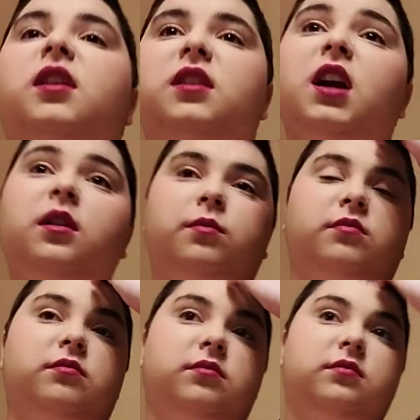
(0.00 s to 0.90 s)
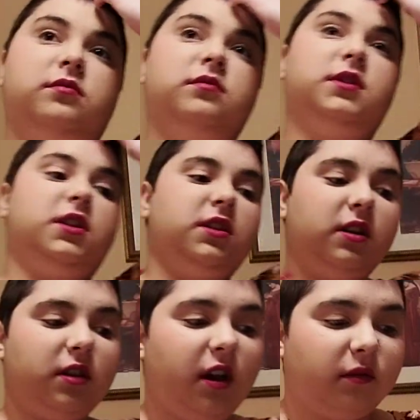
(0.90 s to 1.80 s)
Yeah, just
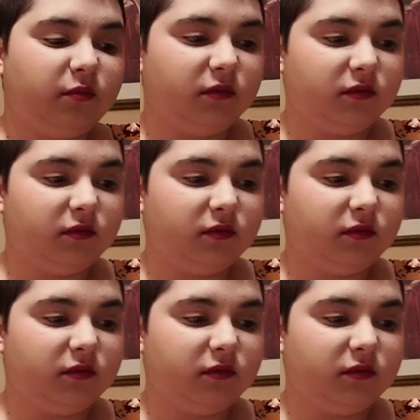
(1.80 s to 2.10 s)
like that.